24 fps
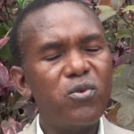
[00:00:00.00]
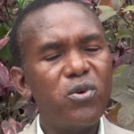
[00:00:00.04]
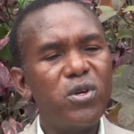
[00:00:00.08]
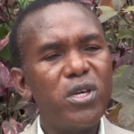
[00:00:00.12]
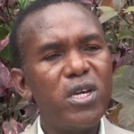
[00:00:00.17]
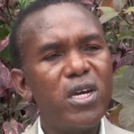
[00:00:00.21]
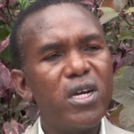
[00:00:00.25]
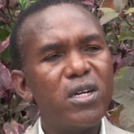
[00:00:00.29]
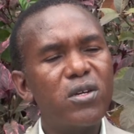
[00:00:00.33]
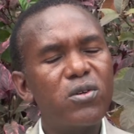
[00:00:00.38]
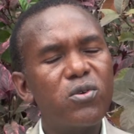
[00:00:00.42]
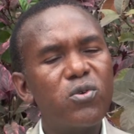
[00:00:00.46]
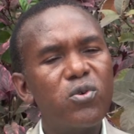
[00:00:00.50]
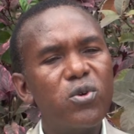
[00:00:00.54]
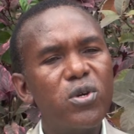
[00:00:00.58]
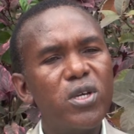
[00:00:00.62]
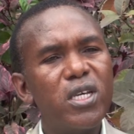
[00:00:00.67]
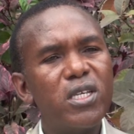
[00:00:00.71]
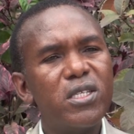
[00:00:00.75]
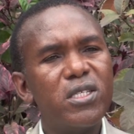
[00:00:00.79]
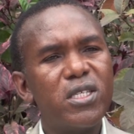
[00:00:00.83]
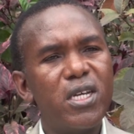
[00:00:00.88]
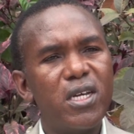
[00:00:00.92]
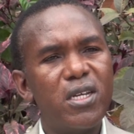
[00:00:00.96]
We are
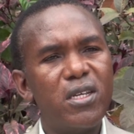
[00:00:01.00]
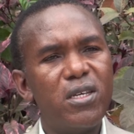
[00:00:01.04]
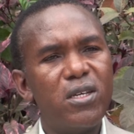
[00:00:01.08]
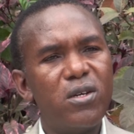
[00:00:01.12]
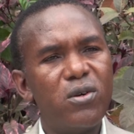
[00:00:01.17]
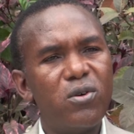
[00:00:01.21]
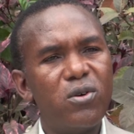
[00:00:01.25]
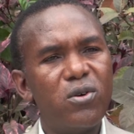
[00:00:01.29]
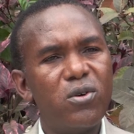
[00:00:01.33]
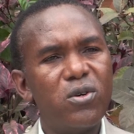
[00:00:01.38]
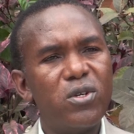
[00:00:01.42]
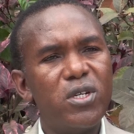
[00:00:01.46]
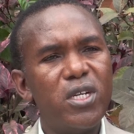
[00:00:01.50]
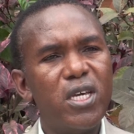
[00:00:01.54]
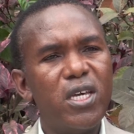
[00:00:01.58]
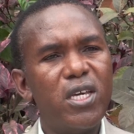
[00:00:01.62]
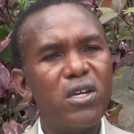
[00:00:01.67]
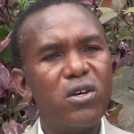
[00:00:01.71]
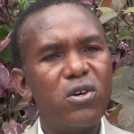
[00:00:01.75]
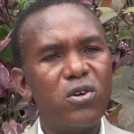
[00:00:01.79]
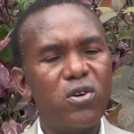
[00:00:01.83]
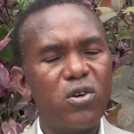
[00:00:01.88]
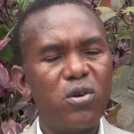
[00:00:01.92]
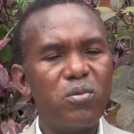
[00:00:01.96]
doing a study on
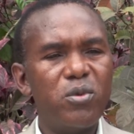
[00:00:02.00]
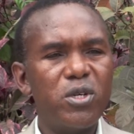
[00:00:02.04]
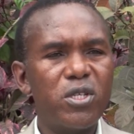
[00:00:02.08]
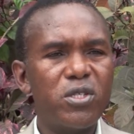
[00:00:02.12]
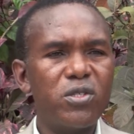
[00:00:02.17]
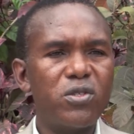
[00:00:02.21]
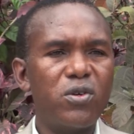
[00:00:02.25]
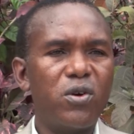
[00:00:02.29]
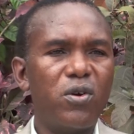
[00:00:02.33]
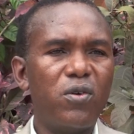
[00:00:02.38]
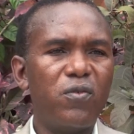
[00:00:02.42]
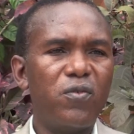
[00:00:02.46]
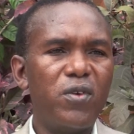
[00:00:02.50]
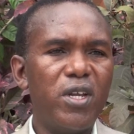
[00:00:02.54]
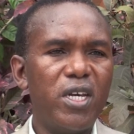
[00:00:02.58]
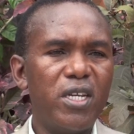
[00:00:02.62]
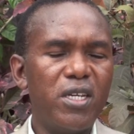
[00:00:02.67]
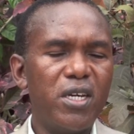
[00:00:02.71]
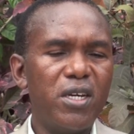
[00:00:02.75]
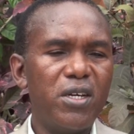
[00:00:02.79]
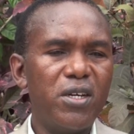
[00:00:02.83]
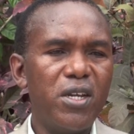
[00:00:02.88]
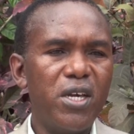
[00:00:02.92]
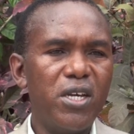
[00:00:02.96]
the economics of
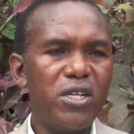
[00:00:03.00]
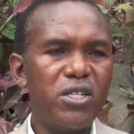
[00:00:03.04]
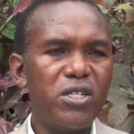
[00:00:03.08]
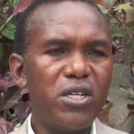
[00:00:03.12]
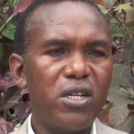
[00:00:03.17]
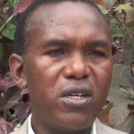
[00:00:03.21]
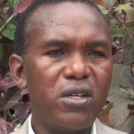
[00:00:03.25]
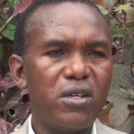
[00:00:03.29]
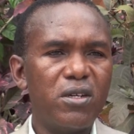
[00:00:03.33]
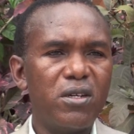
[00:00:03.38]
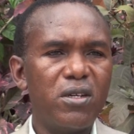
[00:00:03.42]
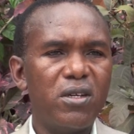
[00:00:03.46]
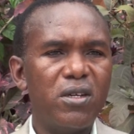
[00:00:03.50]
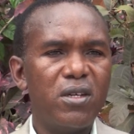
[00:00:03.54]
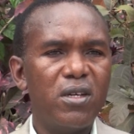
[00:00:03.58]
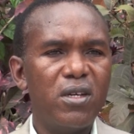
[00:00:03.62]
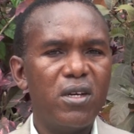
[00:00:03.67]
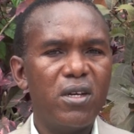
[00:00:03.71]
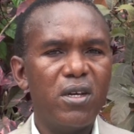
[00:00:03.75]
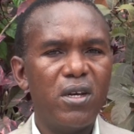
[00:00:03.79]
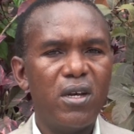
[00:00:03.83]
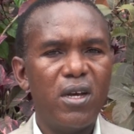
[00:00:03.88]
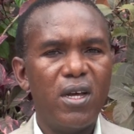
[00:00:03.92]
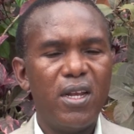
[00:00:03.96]
land degradation.
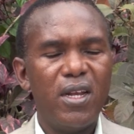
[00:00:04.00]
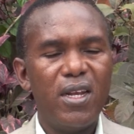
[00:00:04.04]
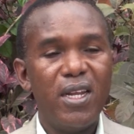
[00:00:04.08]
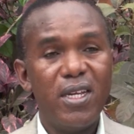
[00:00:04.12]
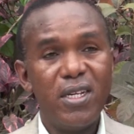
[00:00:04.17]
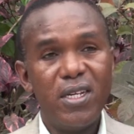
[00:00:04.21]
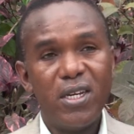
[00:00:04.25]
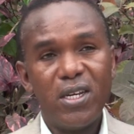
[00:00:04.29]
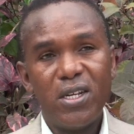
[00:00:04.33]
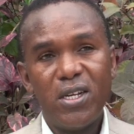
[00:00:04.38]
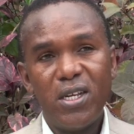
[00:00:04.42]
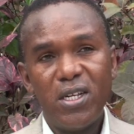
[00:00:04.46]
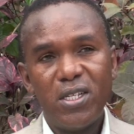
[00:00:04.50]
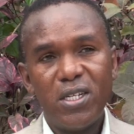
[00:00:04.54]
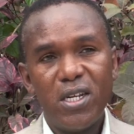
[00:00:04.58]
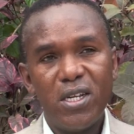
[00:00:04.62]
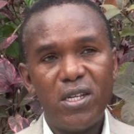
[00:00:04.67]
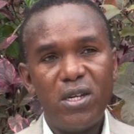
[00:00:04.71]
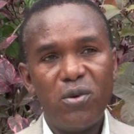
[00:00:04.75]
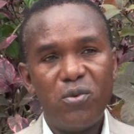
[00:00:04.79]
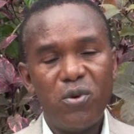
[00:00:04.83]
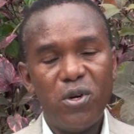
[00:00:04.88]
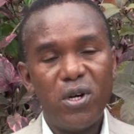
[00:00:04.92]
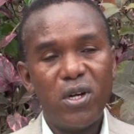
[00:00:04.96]
Land degradation
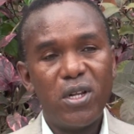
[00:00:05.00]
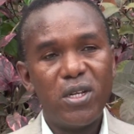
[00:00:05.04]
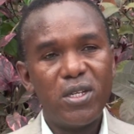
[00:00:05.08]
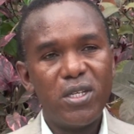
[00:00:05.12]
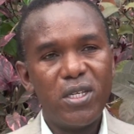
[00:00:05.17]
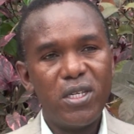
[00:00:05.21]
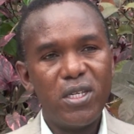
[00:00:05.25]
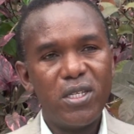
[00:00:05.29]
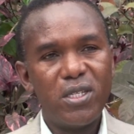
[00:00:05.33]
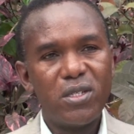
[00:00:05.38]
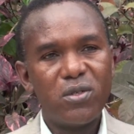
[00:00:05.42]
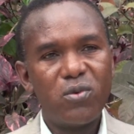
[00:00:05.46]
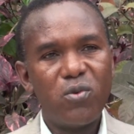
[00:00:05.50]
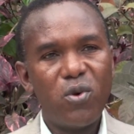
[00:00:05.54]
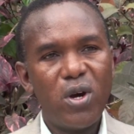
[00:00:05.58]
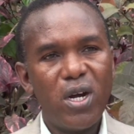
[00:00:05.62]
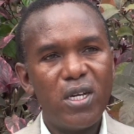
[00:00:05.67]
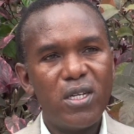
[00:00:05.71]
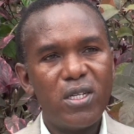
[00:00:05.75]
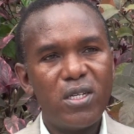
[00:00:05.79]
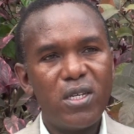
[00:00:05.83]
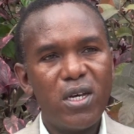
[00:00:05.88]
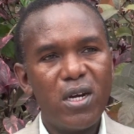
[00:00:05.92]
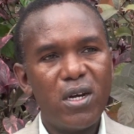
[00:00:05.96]
in the world is
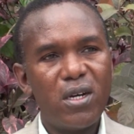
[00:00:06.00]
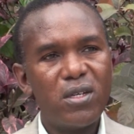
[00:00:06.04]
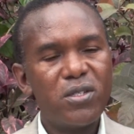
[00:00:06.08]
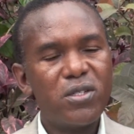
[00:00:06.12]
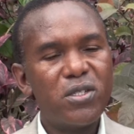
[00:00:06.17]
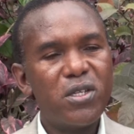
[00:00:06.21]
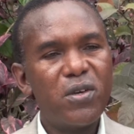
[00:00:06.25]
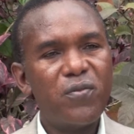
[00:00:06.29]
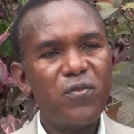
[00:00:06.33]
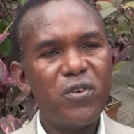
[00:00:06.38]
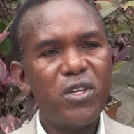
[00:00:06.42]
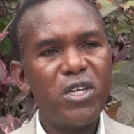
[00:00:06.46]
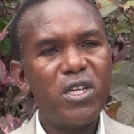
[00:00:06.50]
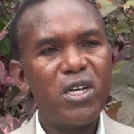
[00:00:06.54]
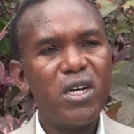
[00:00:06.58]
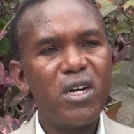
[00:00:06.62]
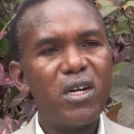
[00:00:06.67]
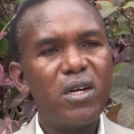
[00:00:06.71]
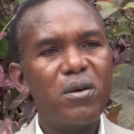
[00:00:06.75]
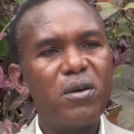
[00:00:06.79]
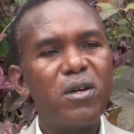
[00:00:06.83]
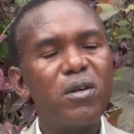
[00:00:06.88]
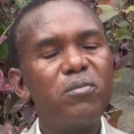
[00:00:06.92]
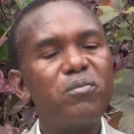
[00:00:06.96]
quite uh,
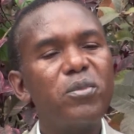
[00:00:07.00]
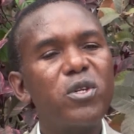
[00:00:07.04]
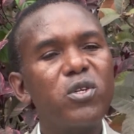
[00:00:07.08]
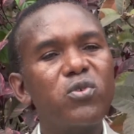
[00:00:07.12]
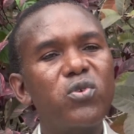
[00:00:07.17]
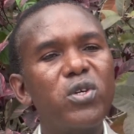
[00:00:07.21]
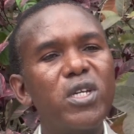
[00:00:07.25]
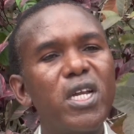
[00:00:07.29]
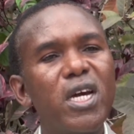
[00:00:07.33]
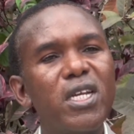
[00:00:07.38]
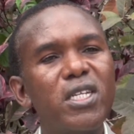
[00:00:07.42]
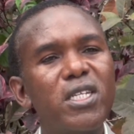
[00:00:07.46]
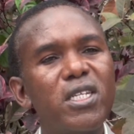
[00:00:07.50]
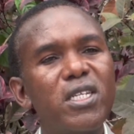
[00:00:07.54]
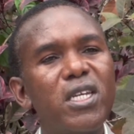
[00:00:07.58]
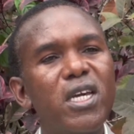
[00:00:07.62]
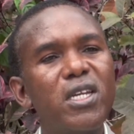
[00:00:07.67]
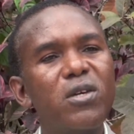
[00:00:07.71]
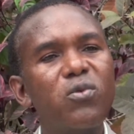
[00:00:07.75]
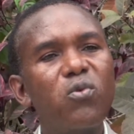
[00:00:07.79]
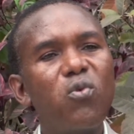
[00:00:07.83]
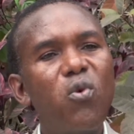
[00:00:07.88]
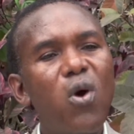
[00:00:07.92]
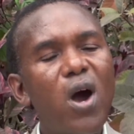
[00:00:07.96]
severe. Between
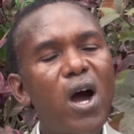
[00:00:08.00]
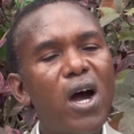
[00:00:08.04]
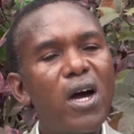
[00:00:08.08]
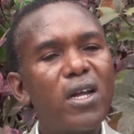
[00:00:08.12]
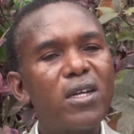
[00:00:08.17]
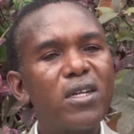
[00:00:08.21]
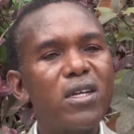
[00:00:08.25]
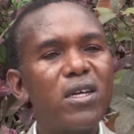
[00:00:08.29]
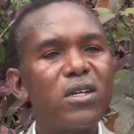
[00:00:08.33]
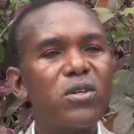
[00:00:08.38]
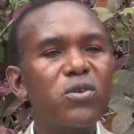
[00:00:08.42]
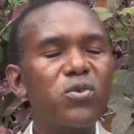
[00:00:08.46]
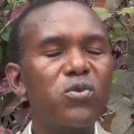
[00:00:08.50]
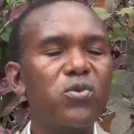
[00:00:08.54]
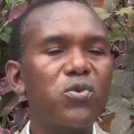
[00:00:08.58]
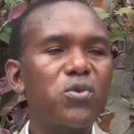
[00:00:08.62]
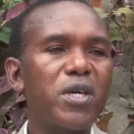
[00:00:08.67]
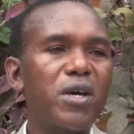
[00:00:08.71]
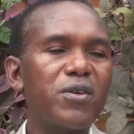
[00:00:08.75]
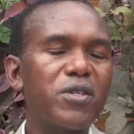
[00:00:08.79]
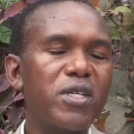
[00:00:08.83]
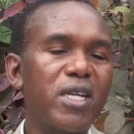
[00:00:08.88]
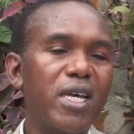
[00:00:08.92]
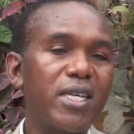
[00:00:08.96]
1981 to
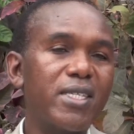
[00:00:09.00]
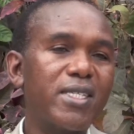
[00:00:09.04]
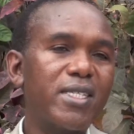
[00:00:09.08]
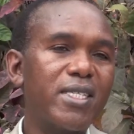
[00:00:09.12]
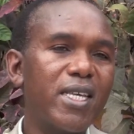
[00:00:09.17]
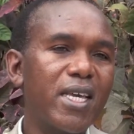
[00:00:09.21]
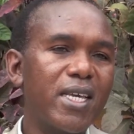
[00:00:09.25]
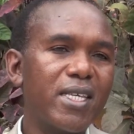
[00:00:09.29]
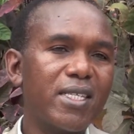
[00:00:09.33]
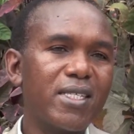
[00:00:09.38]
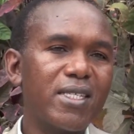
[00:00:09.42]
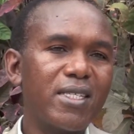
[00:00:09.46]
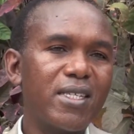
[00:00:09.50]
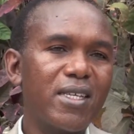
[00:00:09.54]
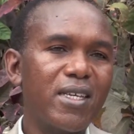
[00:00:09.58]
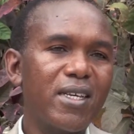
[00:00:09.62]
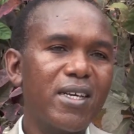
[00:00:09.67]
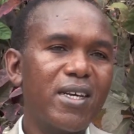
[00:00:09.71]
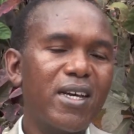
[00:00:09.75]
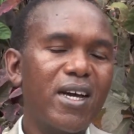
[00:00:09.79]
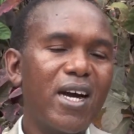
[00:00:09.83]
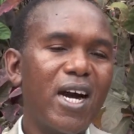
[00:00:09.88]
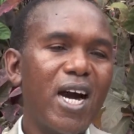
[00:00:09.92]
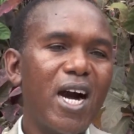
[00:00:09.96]
2006,
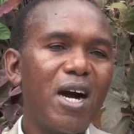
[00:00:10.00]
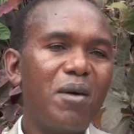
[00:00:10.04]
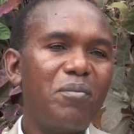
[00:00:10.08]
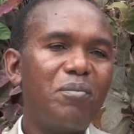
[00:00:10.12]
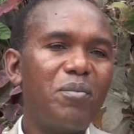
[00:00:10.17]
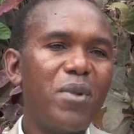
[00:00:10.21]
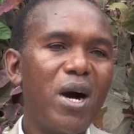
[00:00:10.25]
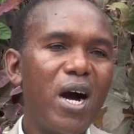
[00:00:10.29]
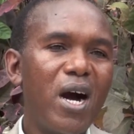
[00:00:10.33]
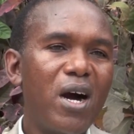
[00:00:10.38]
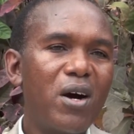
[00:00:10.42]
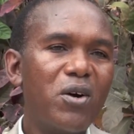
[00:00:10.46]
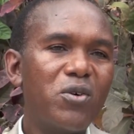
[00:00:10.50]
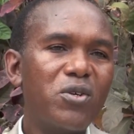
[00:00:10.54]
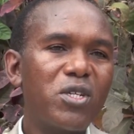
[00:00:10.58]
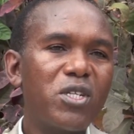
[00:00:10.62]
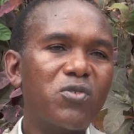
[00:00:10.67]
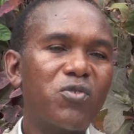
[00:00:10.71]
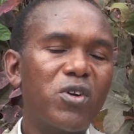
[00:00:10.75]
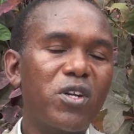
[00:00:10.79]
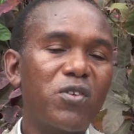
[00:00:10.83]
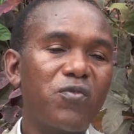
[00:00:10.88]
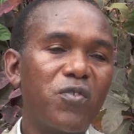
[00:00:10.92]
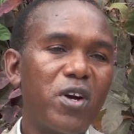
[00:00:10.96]
about
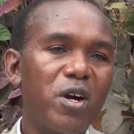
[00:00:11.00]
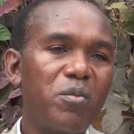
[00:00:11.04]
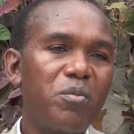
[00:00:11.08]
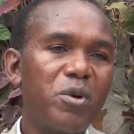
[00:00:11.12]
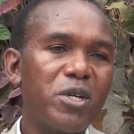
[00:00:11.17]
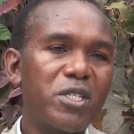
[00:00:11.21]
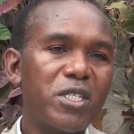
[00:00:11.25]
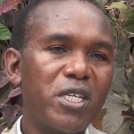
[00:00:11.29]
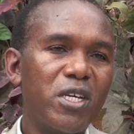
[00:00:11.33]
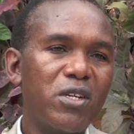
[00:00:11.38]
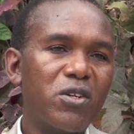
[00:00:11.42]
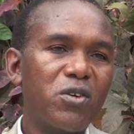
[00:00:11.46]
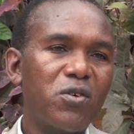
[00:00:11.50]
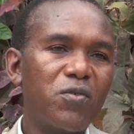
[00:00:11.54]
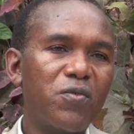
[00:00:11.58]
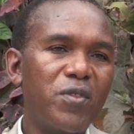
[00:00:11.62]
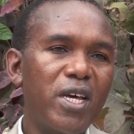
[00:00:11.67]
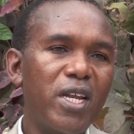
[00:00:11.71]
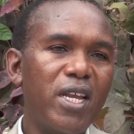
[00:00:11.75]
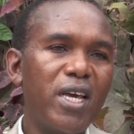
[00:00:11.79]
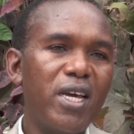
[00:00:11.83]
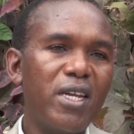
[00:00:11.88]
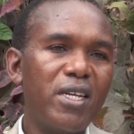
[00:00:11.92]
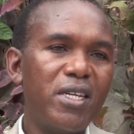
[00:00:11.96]
25% of
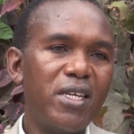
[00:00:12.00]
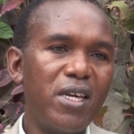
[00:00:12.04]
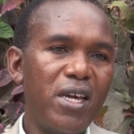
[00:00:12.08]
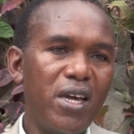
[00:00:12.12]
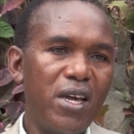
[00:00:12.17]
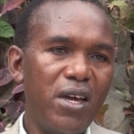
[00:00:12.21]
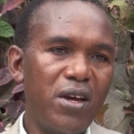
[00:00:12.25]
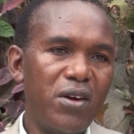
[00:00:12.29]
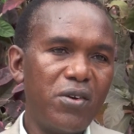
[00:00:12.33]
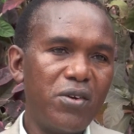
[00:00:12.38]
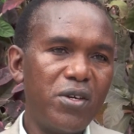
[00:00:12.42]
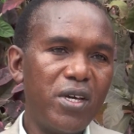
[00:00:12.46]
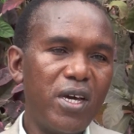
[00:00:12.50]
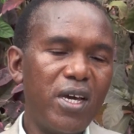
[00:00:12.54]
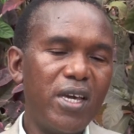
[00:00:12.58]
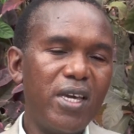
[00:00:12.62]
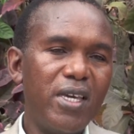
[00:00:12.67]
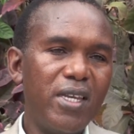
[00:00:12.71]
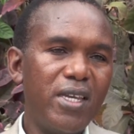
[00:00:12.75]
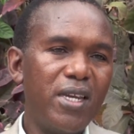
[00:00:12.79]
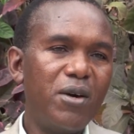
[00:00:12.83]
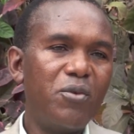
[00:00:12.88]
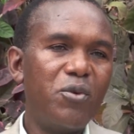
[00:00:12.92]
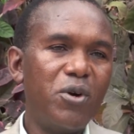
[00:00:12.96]
the land area
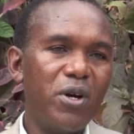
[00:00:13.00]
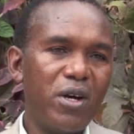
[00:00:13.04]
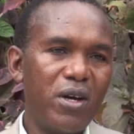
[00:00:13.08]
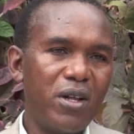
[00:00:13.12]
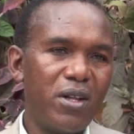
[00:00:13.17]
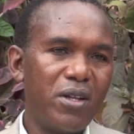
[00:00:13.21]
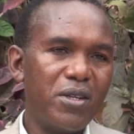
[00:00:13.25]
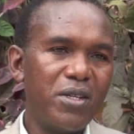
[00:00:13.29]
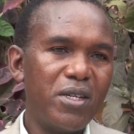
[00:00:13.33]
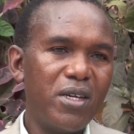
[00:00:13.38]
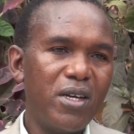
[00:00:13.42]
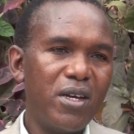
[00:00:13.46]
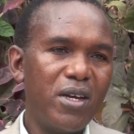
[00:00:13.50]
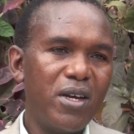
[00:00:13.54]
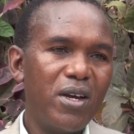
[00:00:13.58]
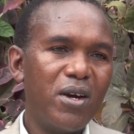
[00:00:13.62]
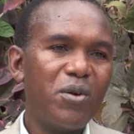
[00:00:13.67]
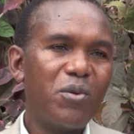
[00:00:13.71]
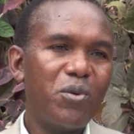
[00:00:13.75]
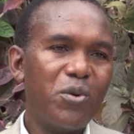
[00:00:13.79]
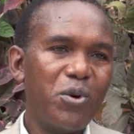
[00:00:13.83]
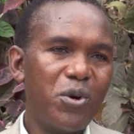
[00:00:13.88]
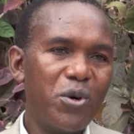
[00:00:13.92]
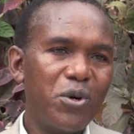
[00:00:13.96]
in the world
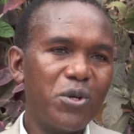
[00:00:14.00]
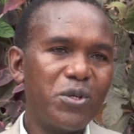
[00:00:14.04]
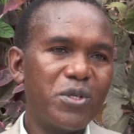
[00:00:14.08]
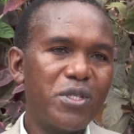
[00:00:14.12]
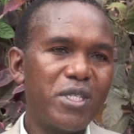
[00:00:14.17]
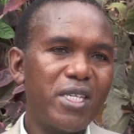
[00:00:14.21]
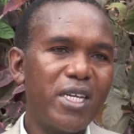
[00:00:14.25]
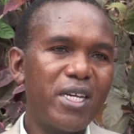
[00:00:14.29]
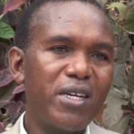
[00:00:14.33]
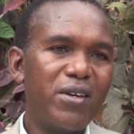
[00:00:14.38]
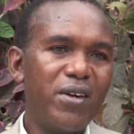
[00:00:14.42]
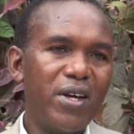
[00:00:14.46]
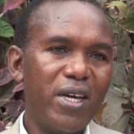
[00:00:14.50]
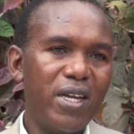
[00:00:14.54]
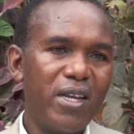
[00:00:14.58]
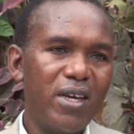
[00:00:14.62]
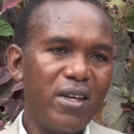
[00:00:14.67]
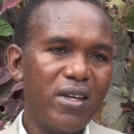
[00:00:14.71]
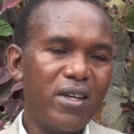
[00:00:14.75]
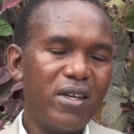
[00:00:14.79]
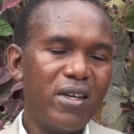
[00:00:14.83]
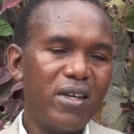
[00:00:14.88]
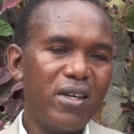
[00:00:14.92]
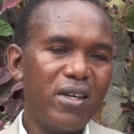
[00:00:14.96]
was degraded.